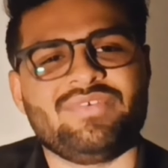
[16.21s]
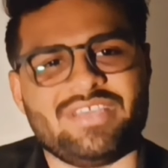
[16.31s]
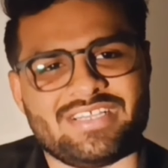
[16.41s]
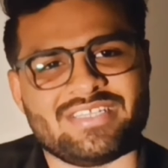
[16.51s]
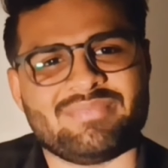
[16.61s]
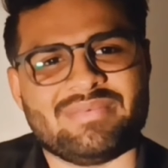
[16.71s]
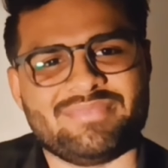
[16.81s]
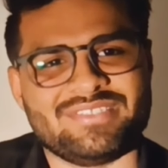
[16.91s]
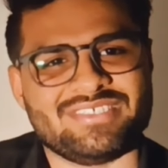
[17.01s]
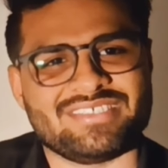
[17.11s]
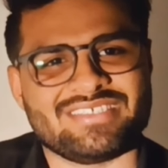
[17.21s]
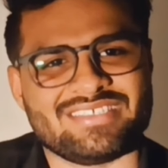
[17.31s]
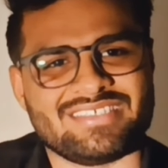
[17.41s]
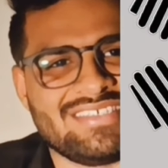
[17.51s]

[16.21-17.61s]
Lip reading: we are the PEM Brothers.